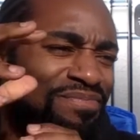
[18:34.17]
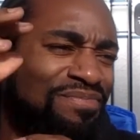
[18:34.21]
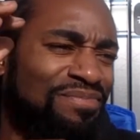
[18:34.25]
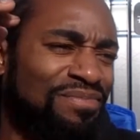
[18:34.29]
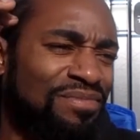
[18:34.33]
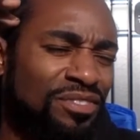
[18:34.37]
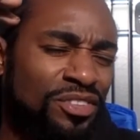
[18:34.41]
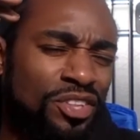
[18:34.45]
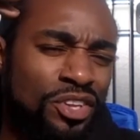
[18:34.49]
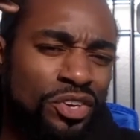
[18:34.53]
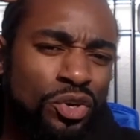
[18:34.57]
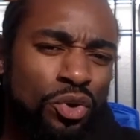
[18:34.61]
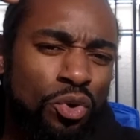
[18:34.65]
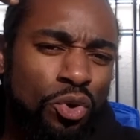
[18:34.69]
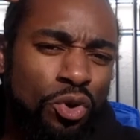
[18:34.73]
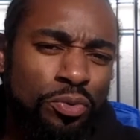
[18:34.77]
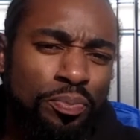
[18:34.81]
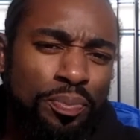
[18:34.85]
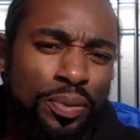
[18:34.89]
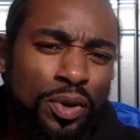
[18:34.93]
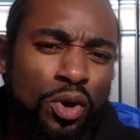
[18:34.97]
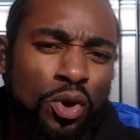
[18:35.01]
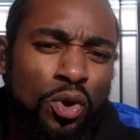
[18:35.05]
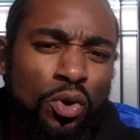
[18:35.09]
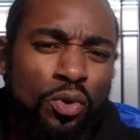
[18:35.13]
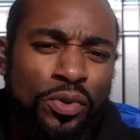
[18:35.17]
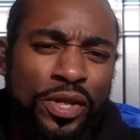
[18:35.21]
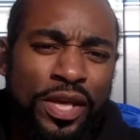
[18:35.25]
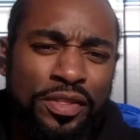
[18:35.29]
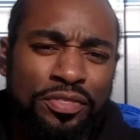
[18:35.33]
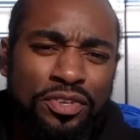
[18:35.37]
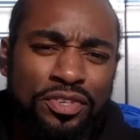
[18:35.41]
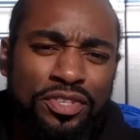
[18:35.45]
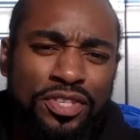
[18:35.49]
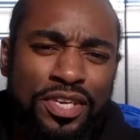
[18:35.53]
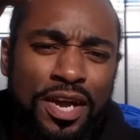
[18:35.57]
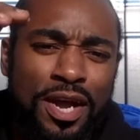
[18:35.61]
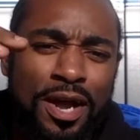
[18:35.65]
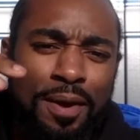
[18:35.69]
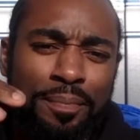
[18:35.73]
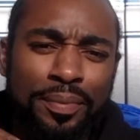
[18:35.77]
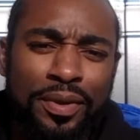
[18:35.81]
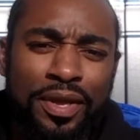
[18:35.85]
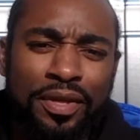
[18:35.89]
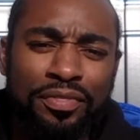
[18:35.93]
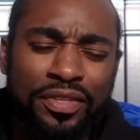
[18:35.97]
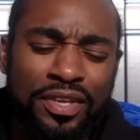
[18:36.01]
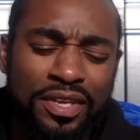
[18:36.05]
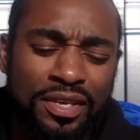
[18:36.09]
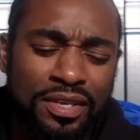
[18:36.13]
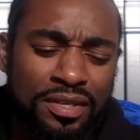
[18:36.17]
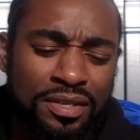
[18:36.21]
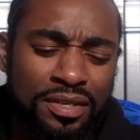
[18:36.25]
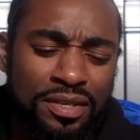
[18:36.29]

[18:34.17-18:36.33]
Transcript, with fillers: the North Pole at the top and the